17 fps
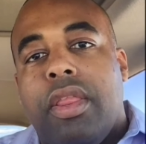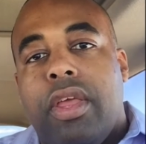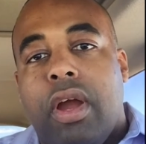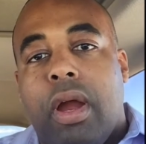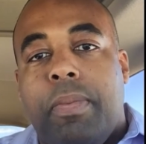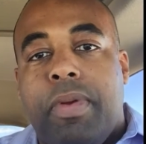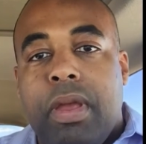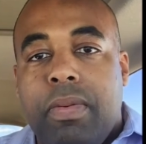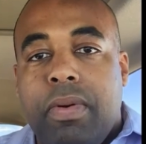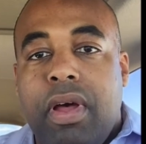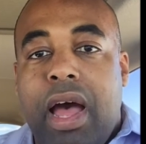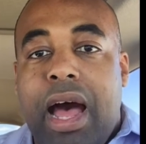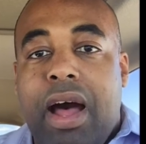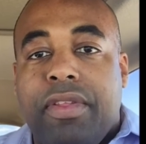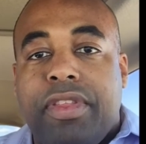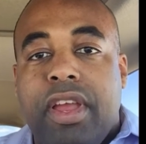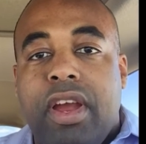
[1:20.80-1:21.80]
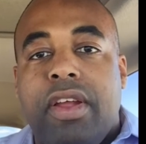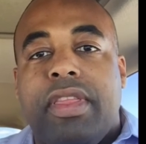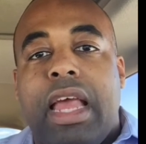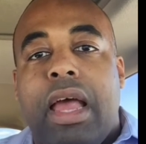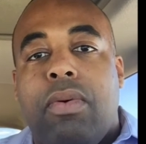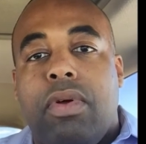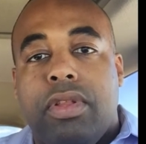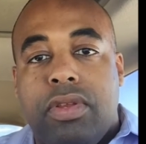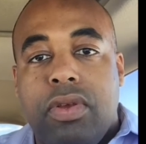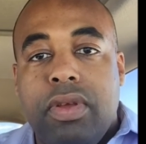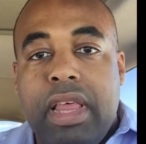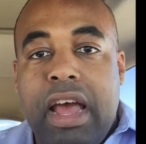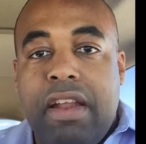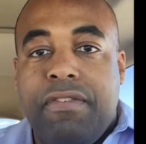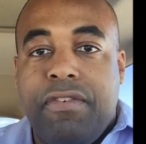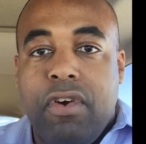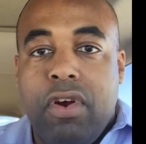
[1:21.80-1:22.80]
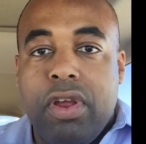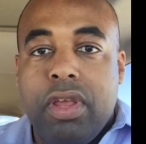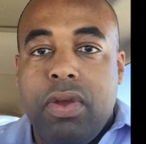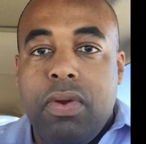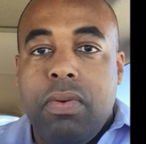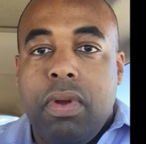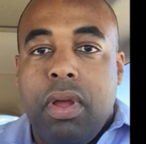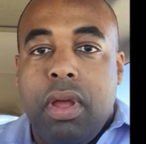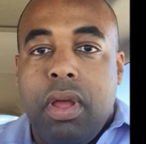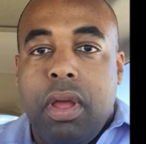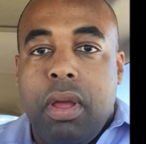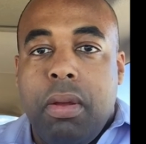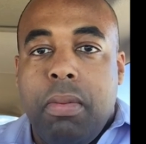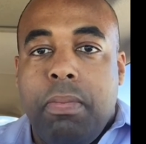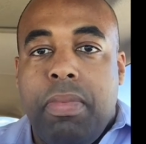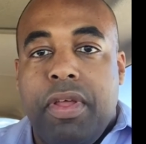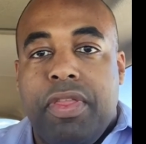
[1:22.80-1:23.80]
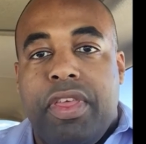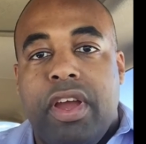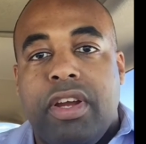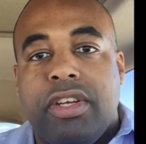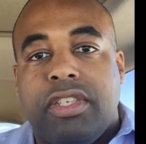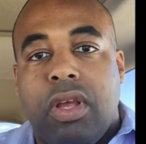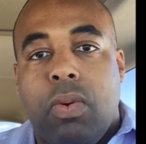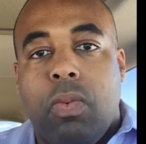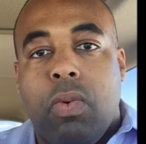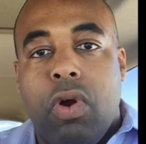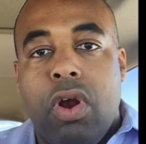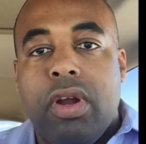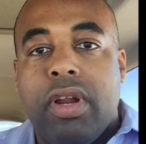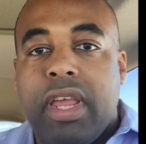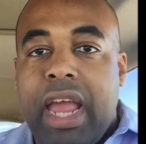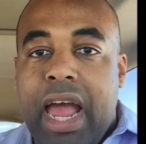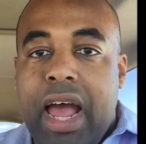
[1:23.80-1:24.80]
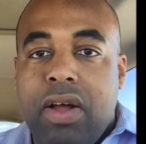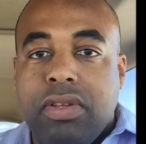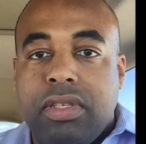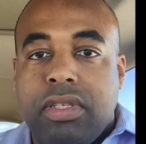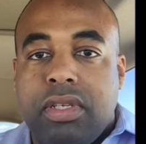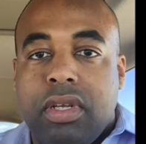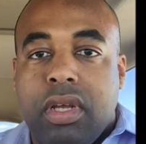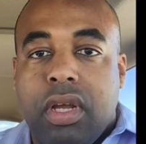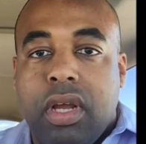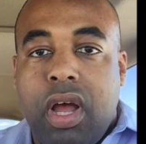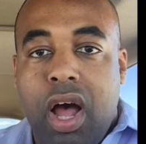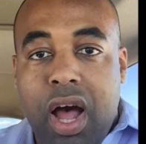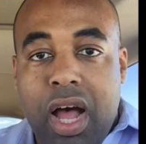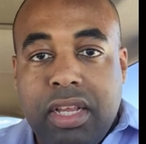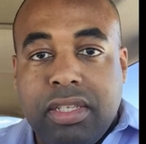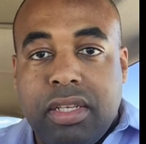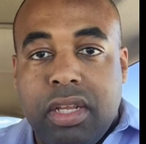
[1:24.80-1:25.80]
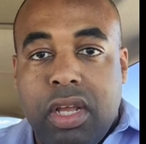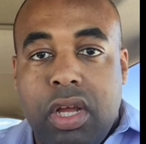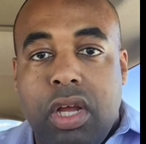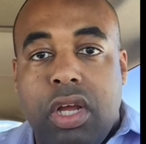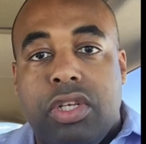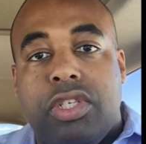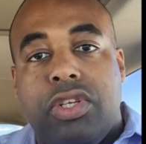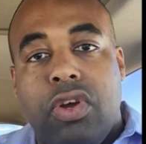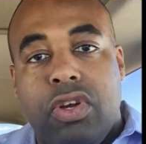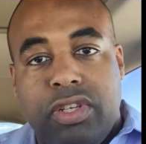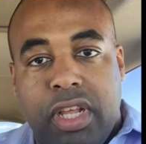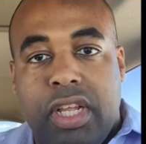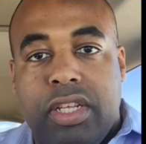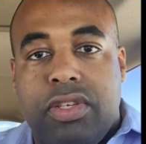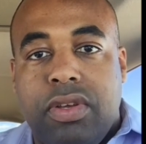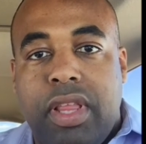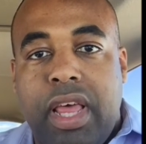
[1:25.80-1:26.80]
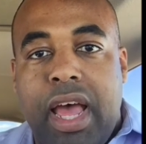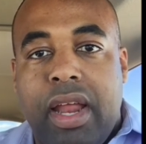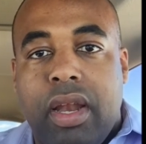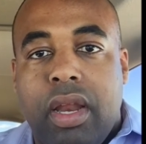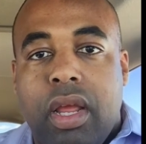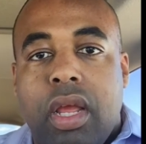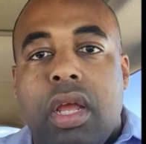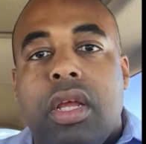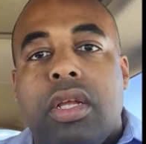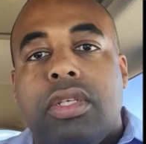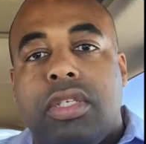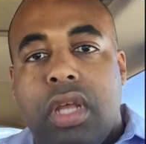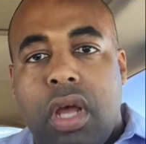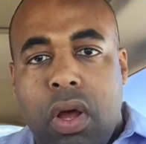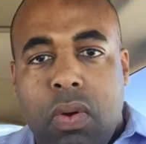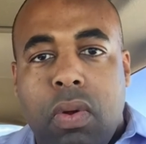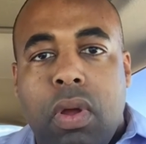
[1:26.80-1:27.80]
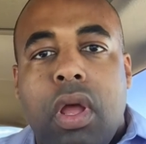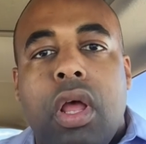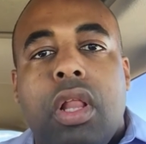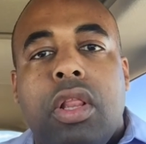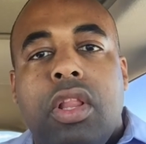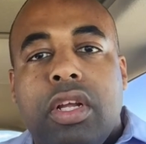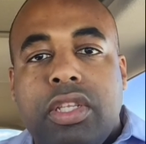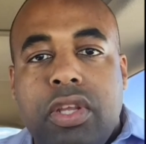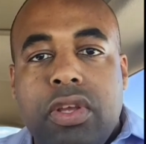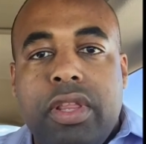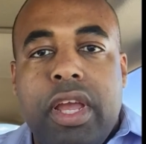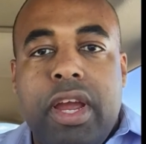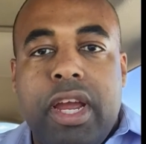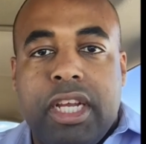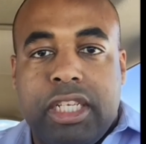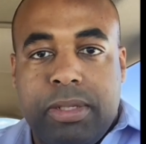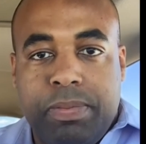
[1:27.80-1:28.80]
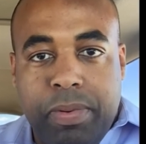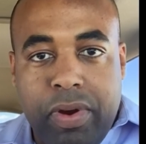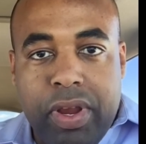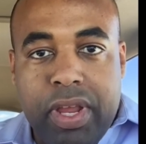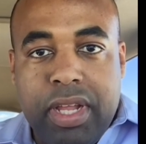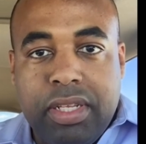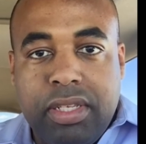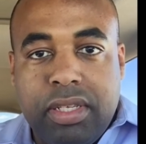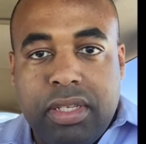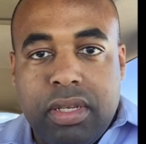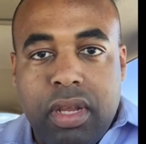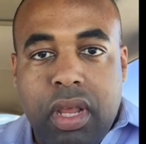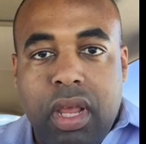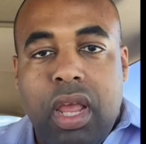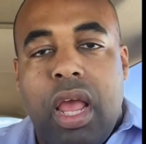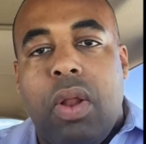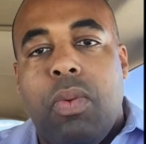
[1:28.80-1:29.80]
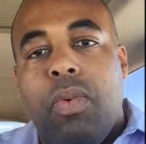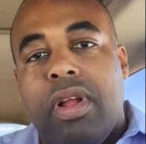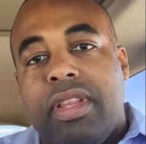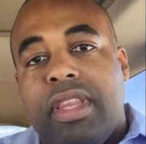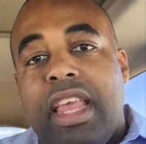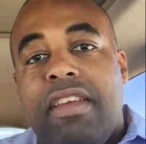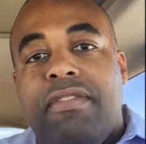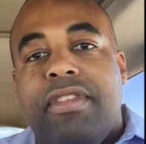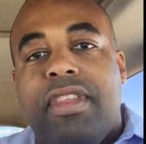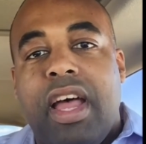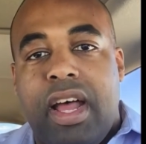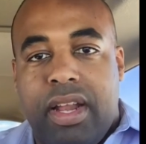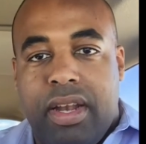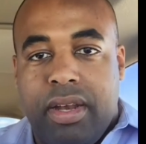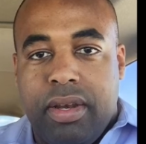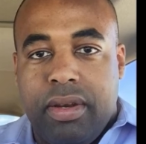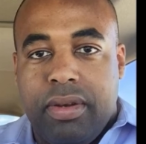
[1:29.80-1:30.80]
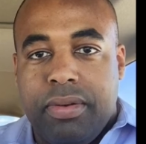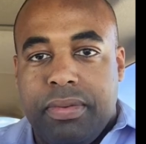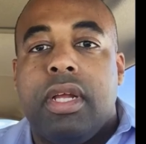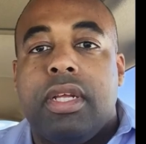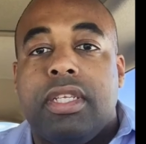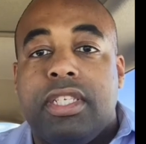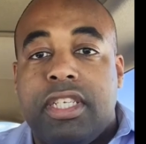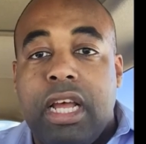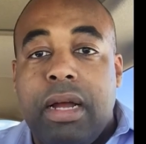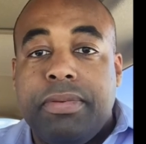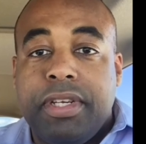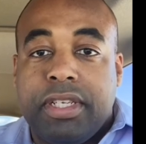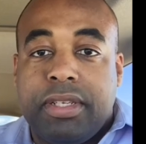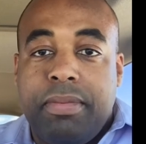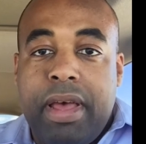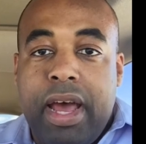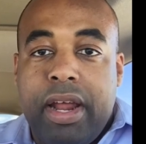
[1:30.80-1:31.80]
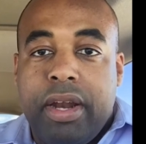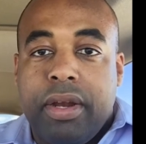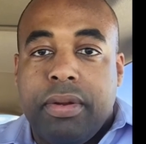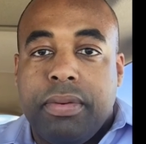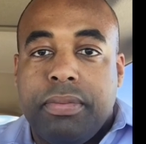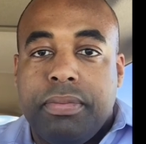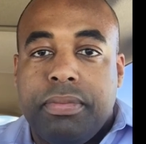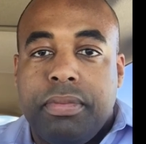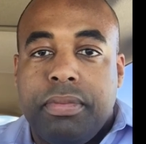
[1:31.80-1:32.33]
There are people out there that will do that for you, but there's a word count cost associated to that. So look to their experience and what they've done. Subject matter.